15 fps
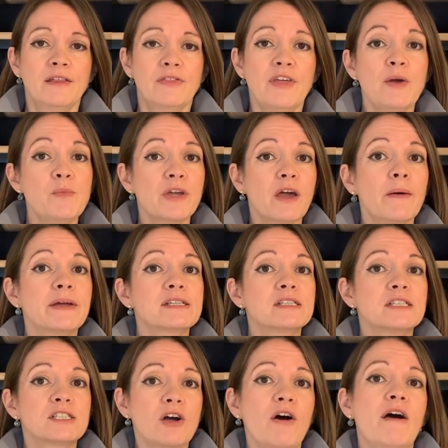Then we're going
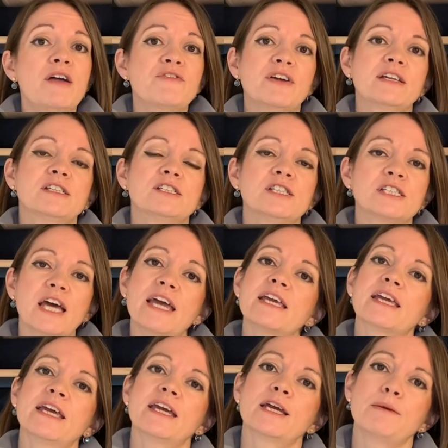to dive into taking